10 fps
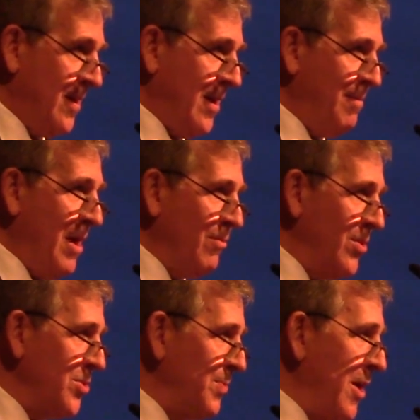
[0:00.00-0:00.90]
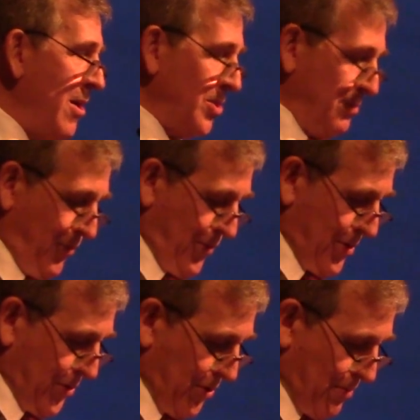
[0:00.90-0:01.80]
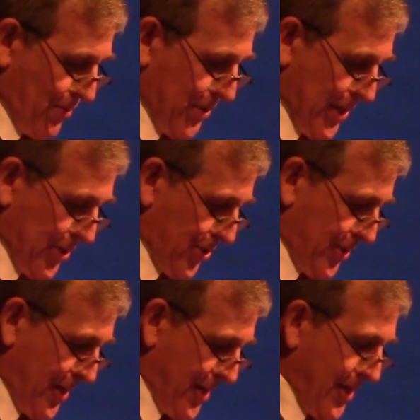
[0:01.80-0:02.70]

I met with his parents before the tumor resection.